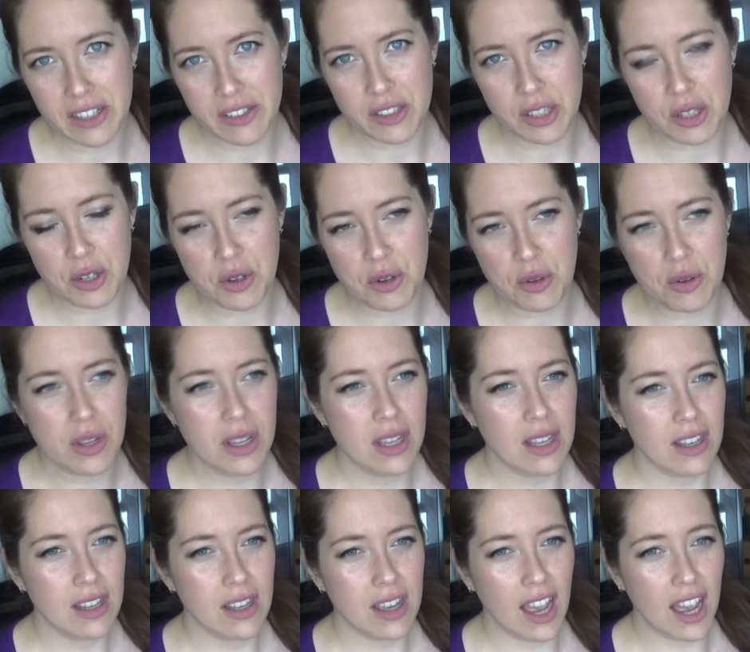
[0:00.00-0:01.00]
So,
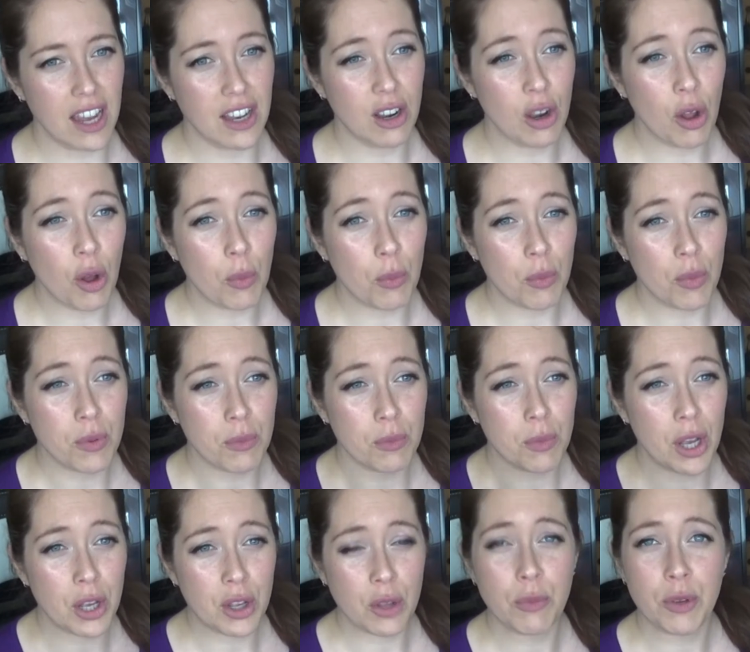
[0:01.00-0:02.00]
and a lot of
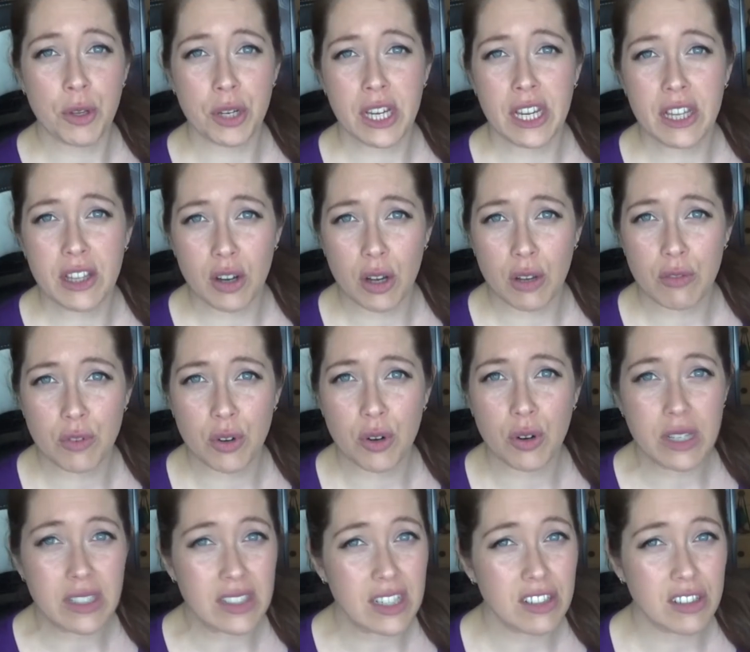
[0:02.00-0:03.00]
my community that I've
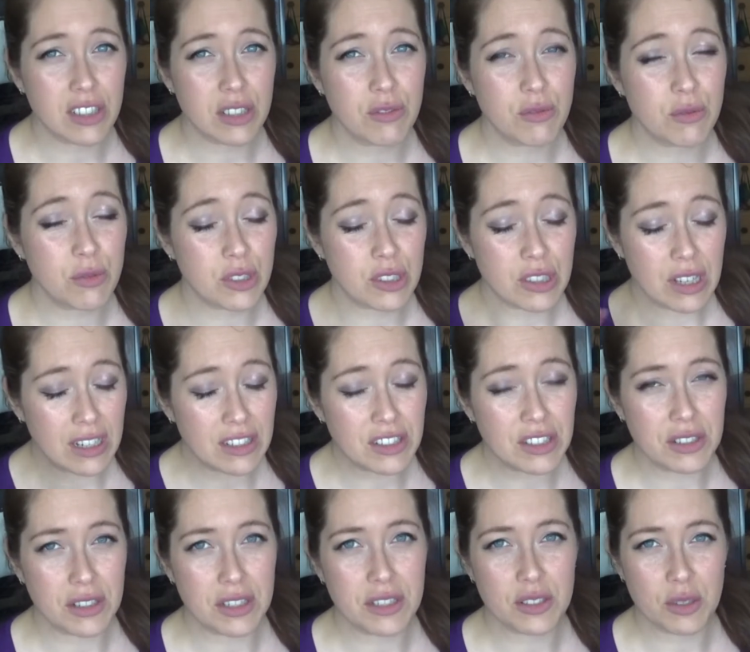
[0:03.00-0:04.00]
got is actually such a
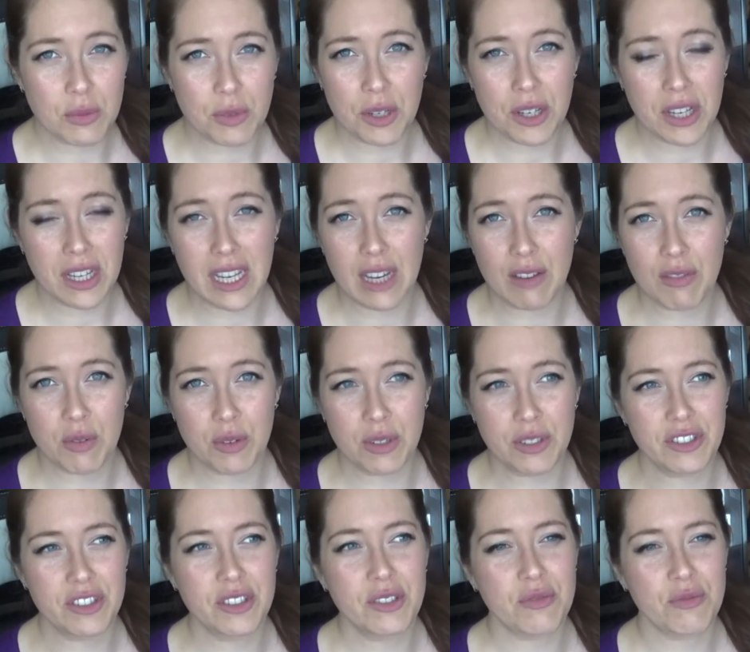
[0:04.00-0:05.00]
nice community.
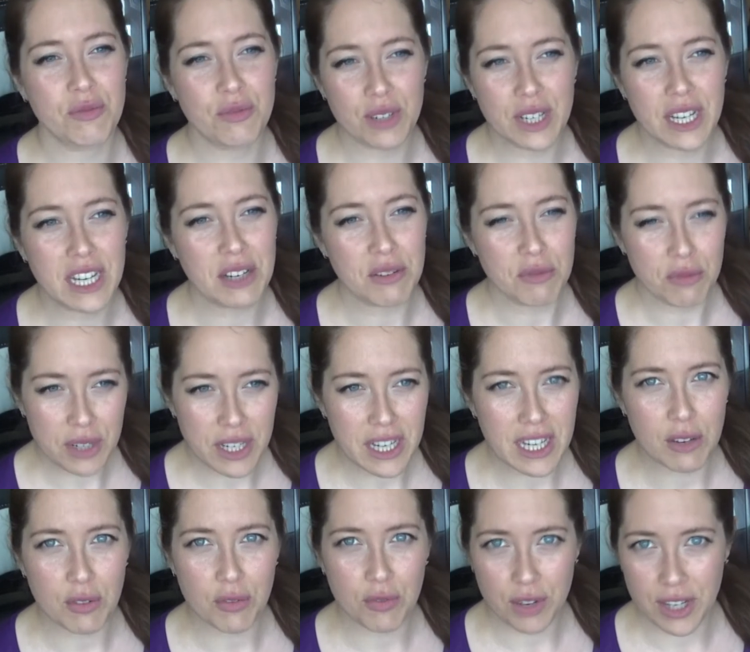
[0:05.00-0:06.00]
Everyone's just really,
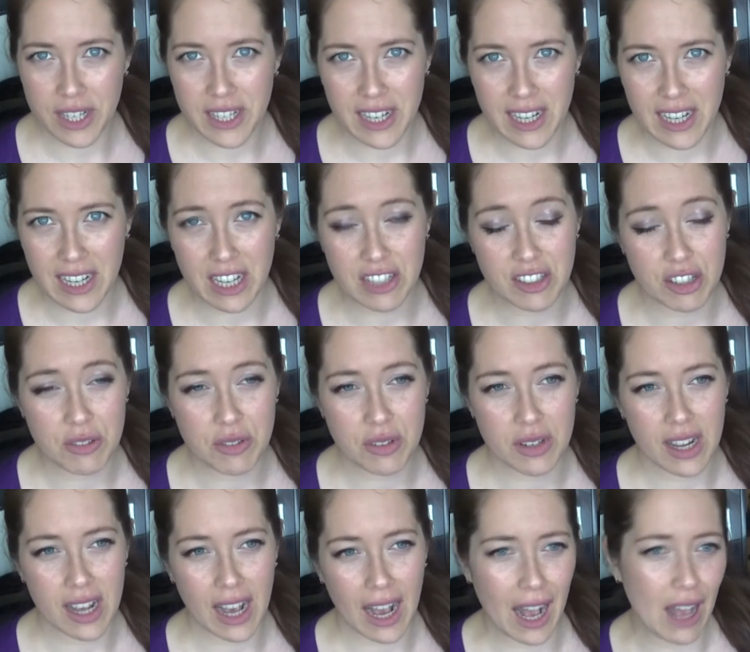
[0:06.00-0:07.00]
really friendly. I don't
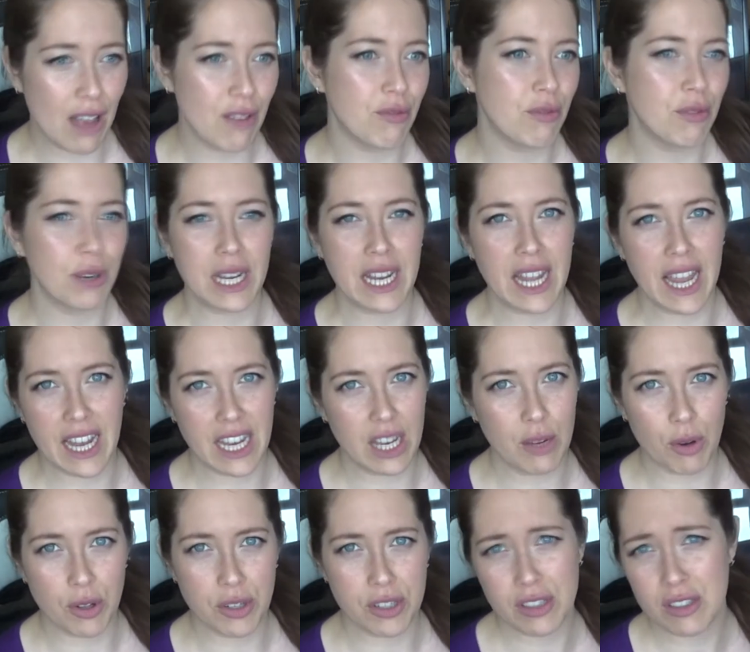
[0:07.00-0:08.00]
have really
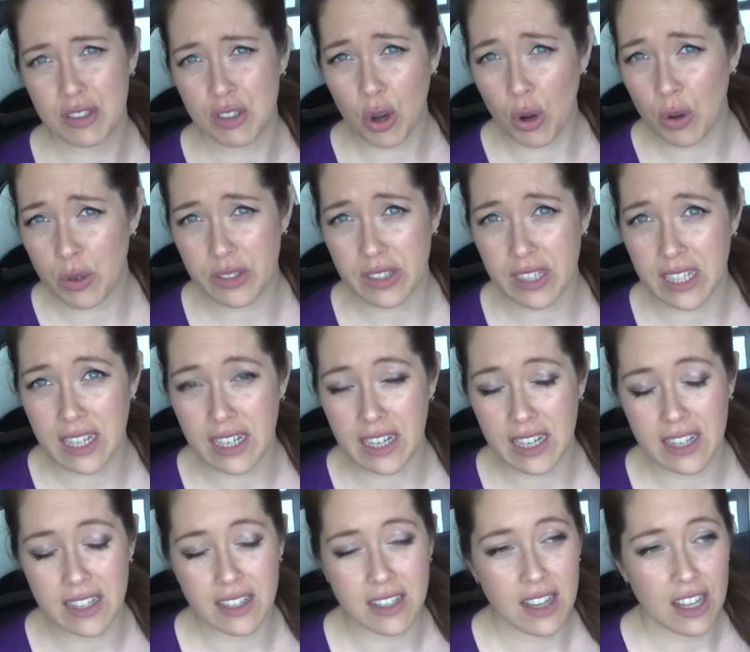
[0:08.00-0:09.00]
anyone that's toxic in
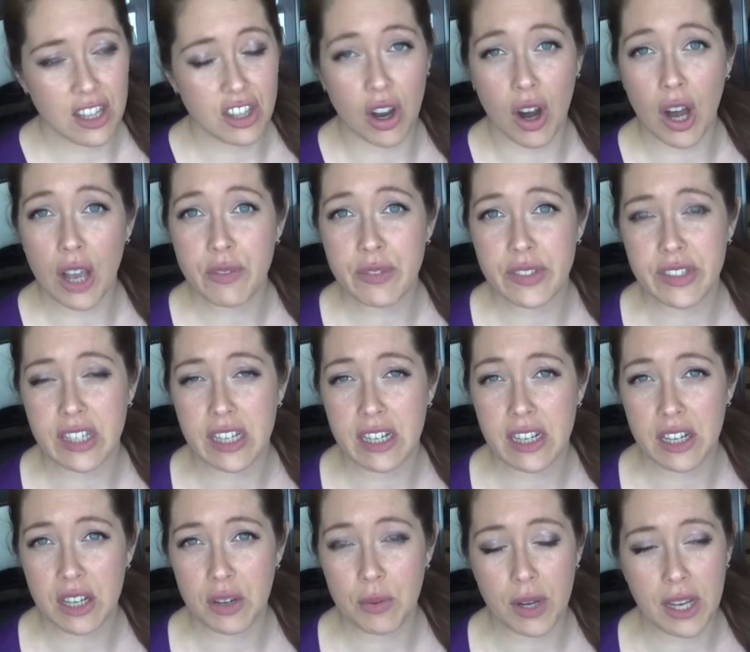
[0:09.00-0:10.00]
it that I've seen
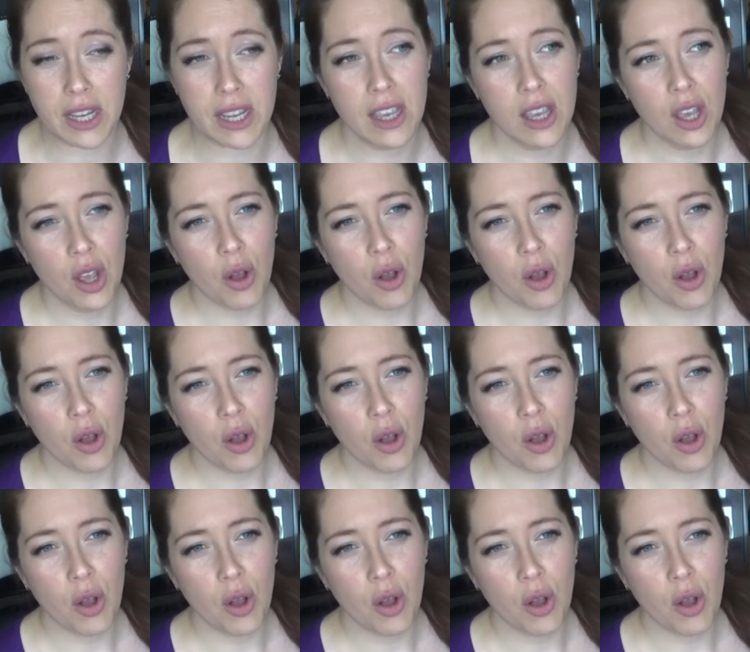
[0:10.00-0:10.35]
anyway.